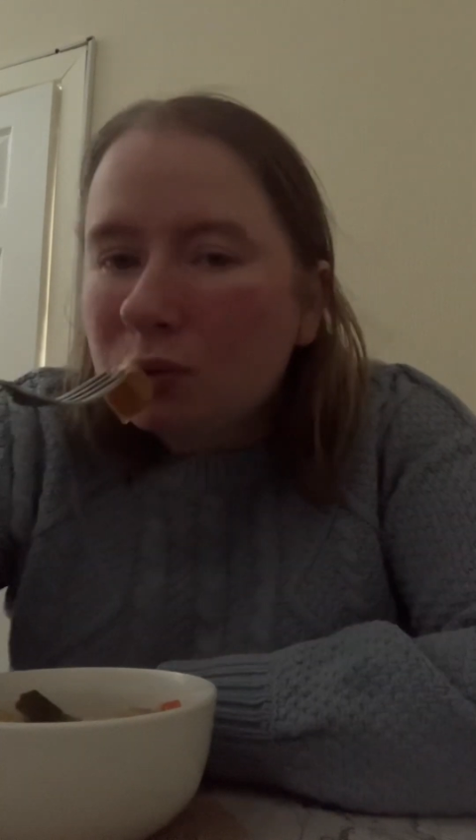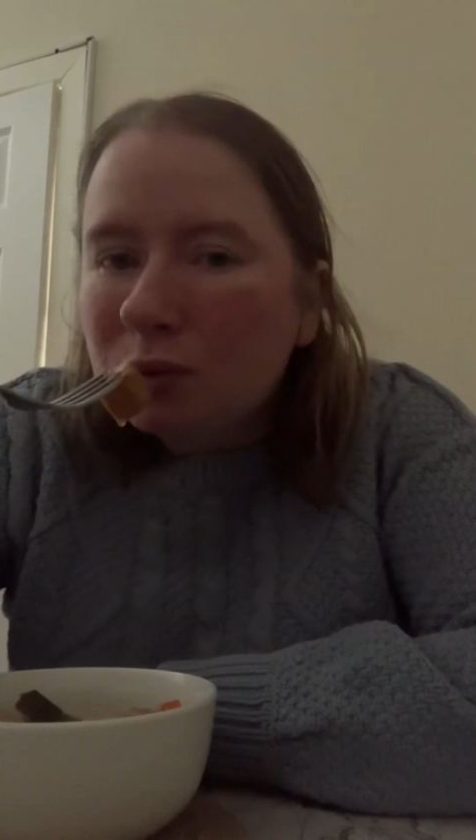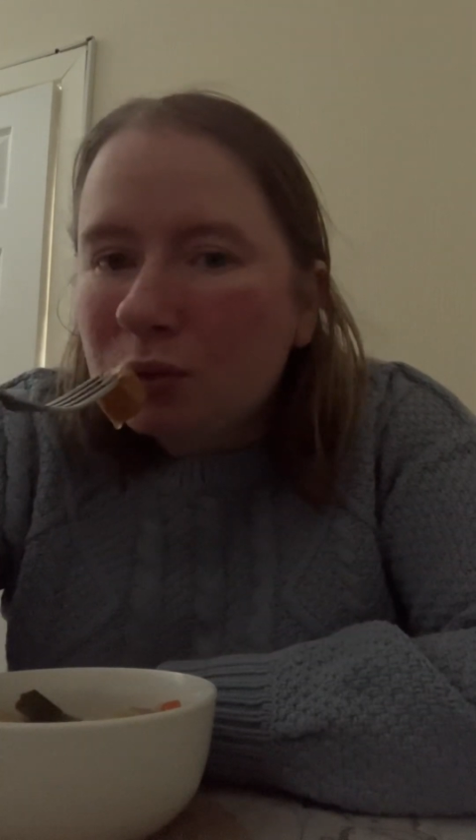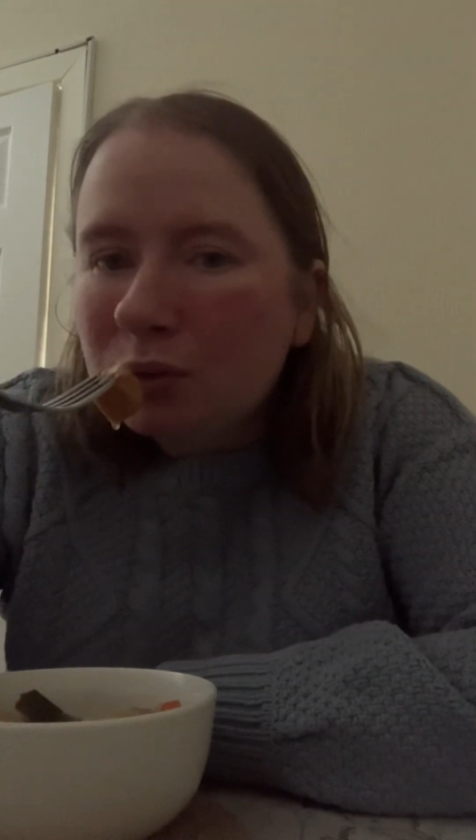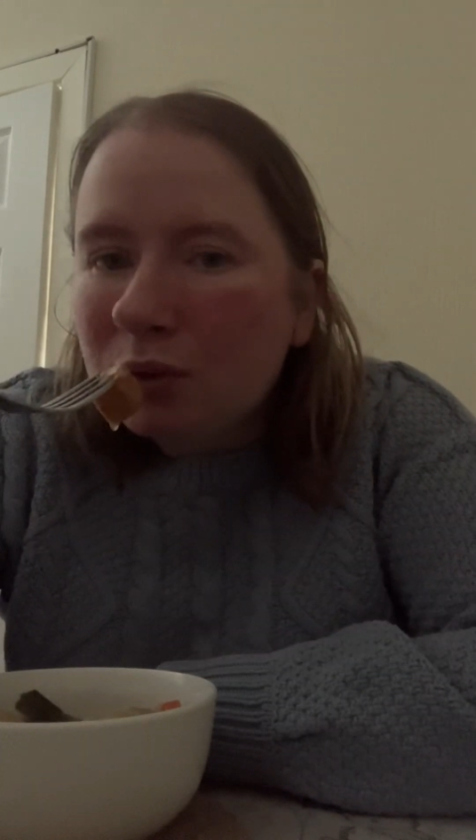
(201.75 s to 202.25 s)
I
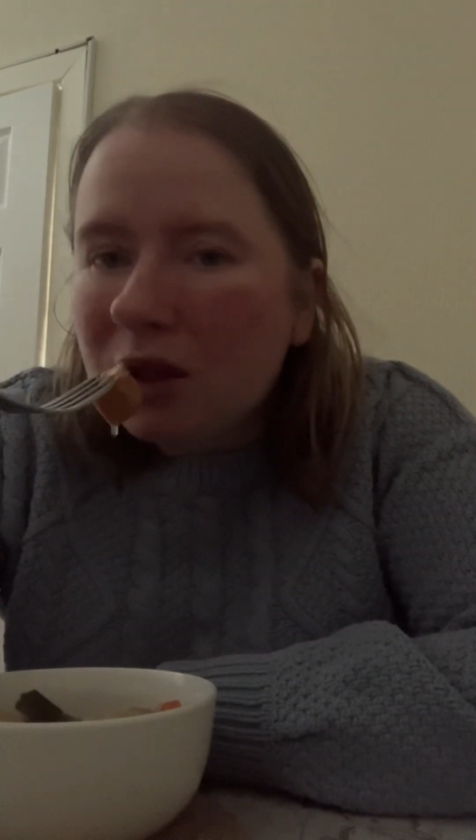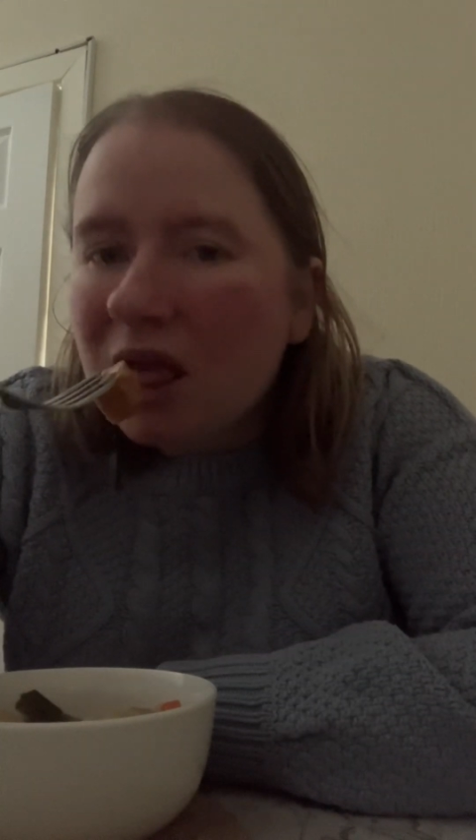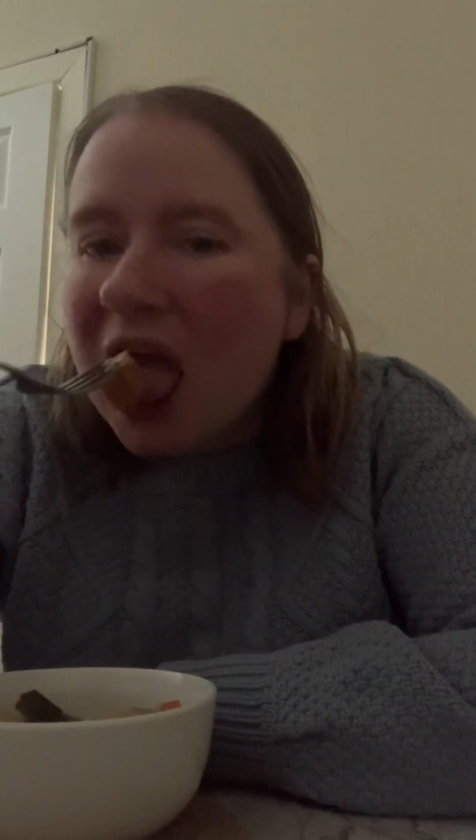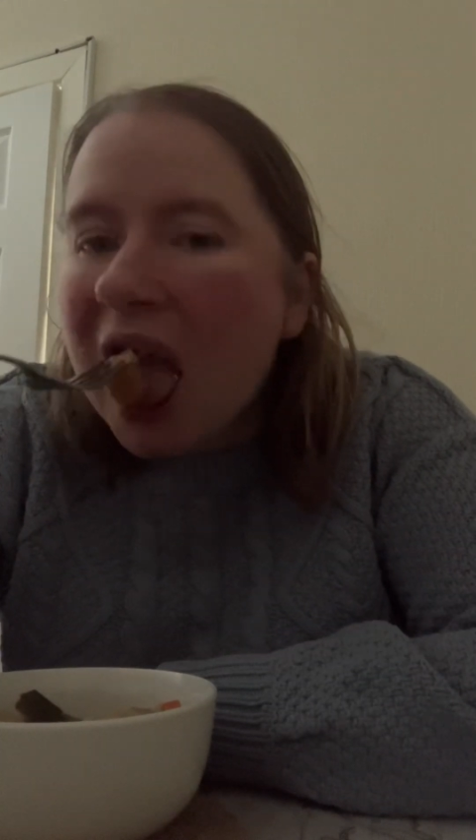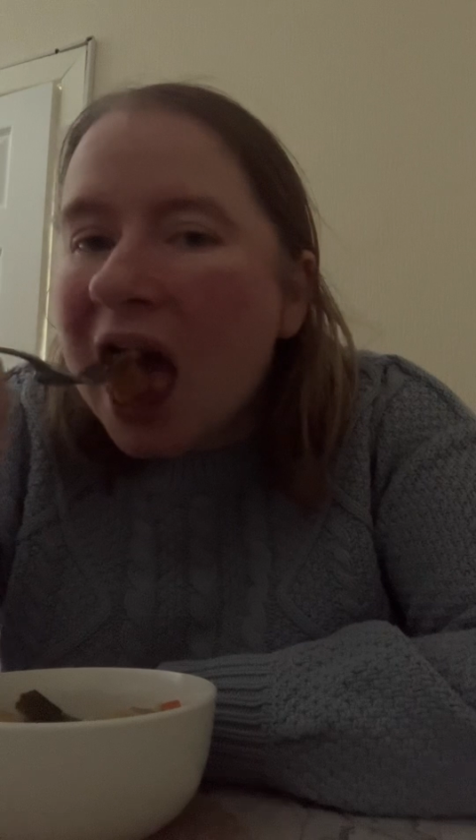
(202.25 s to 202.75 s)

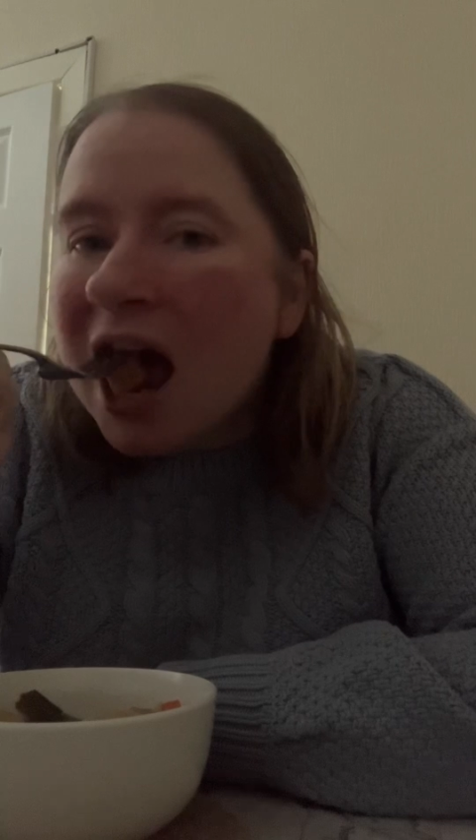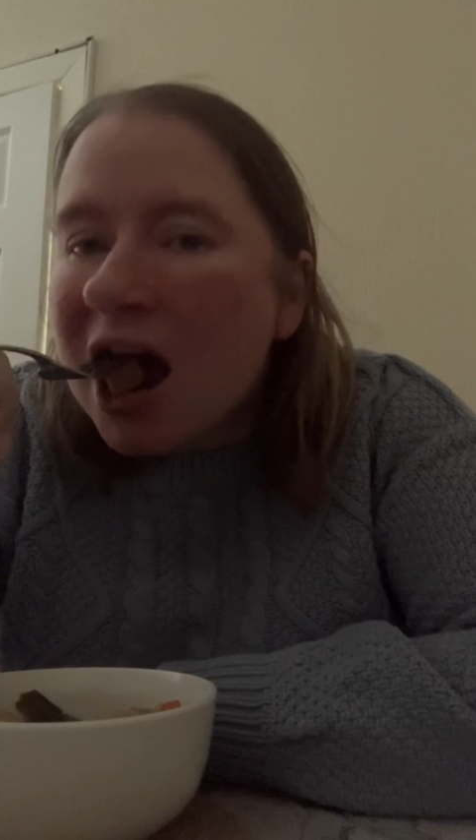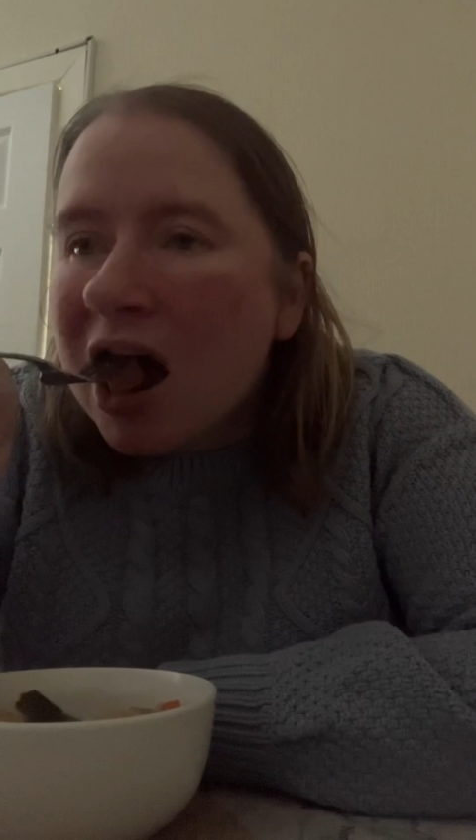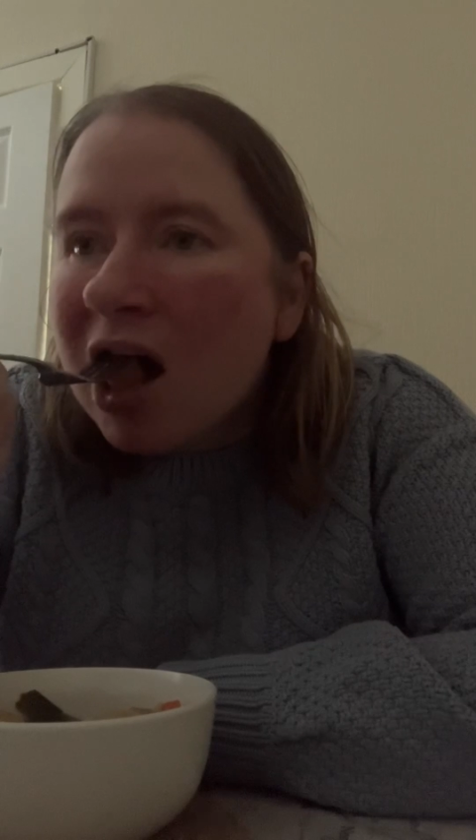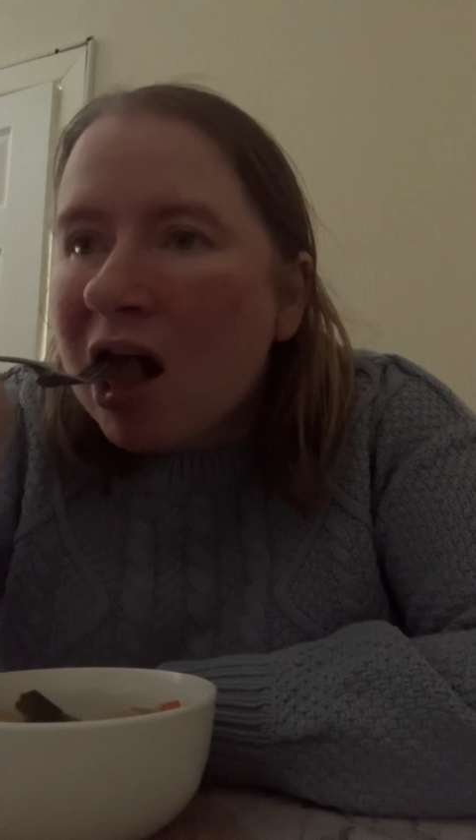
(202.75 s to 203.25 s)
can't get
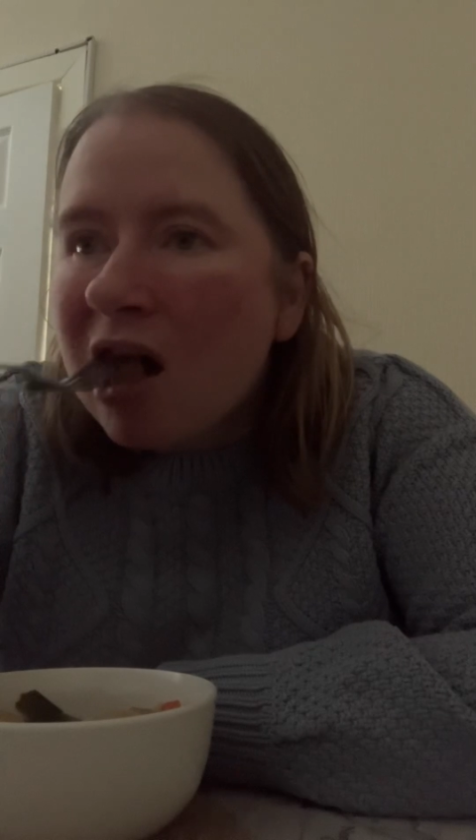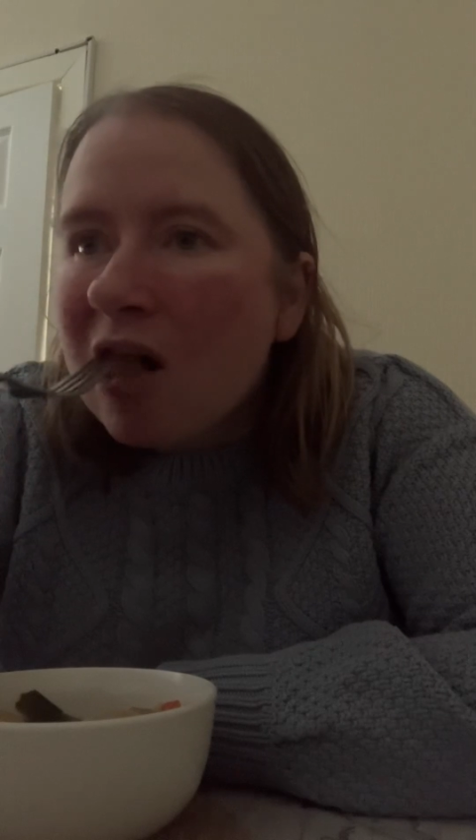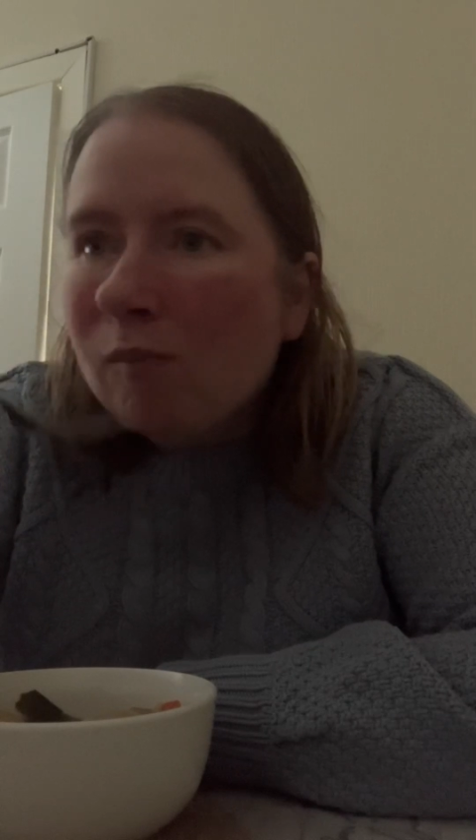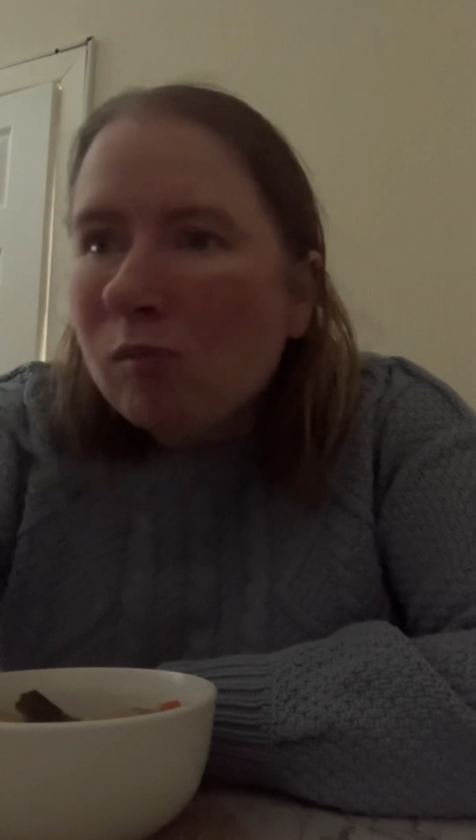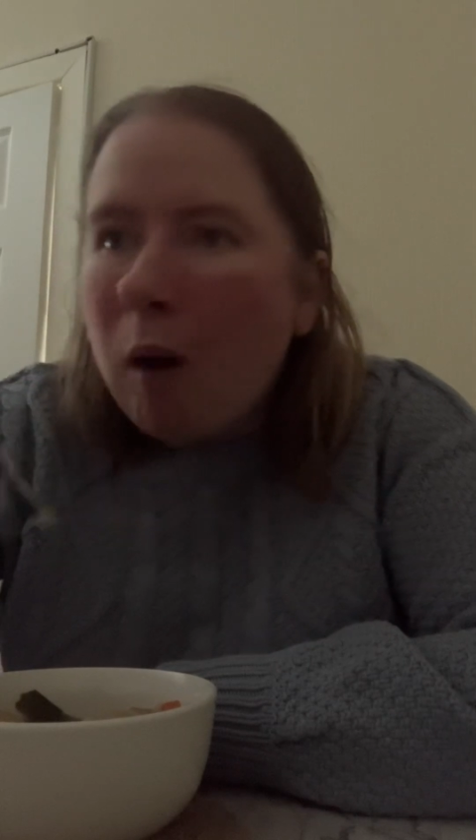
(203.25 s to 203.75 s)
past these
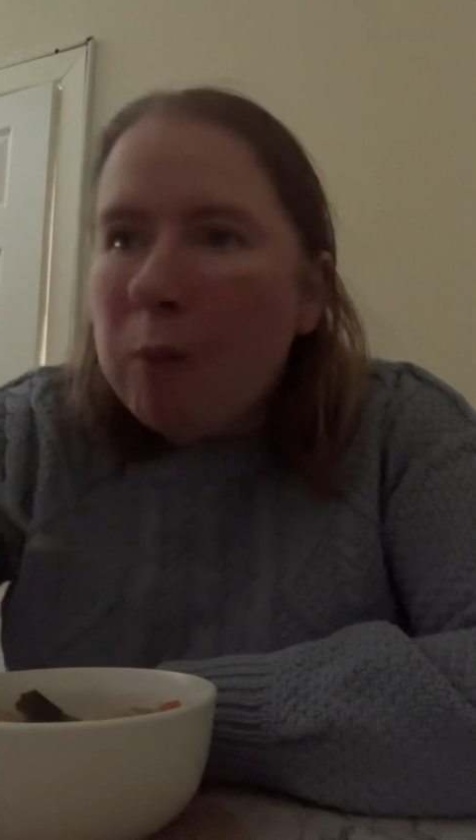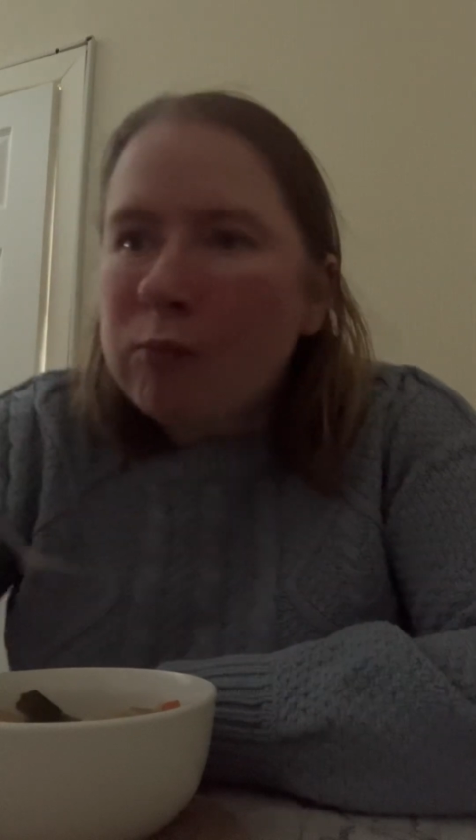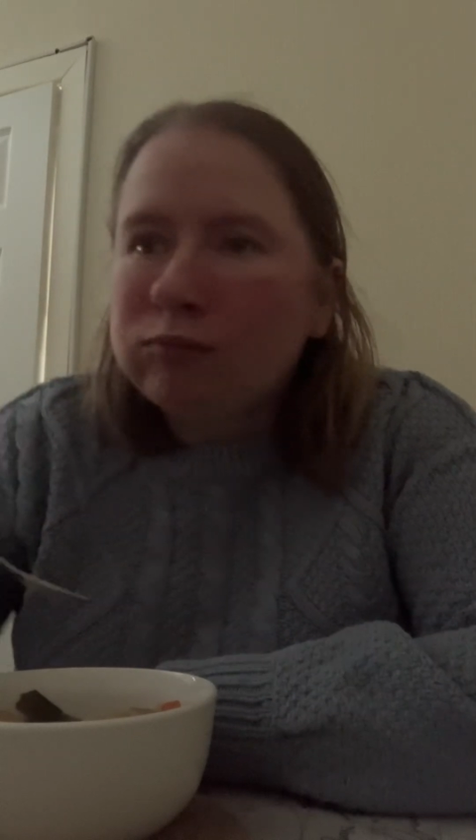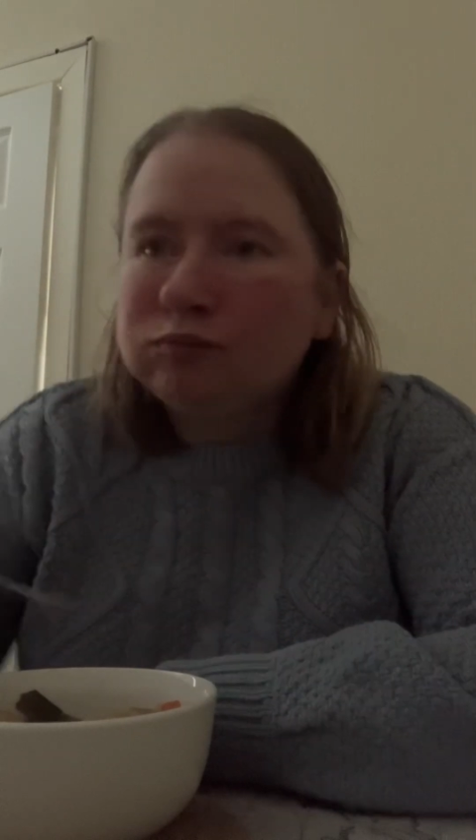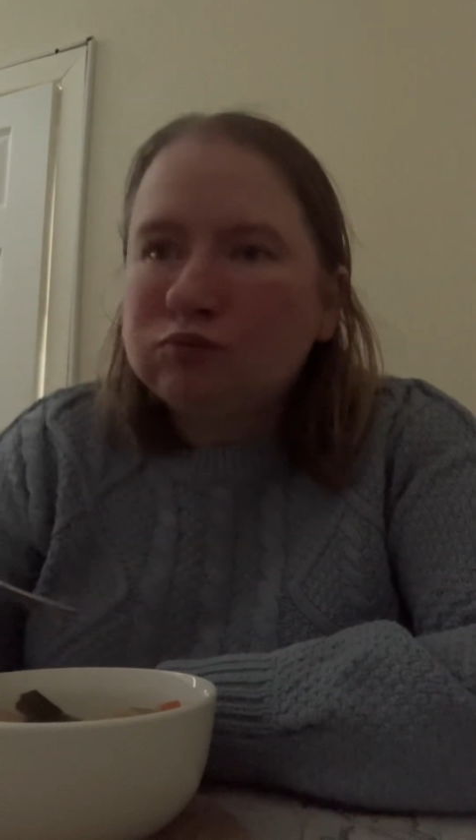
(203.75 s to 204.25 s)

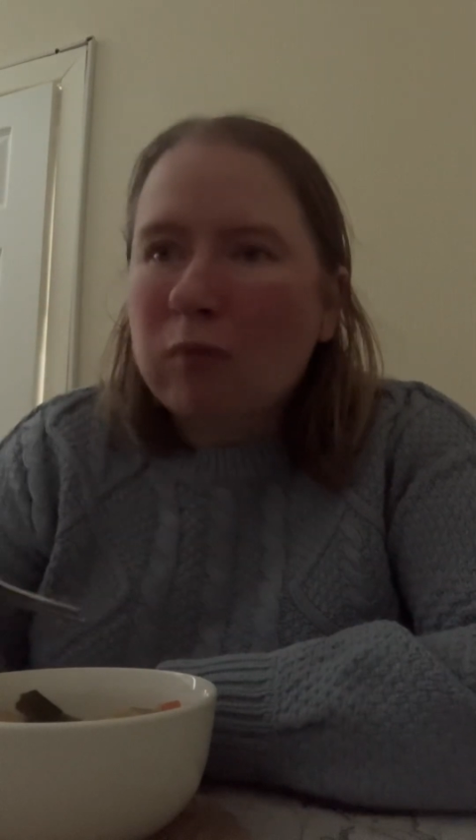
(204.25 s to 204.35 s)
potatoes.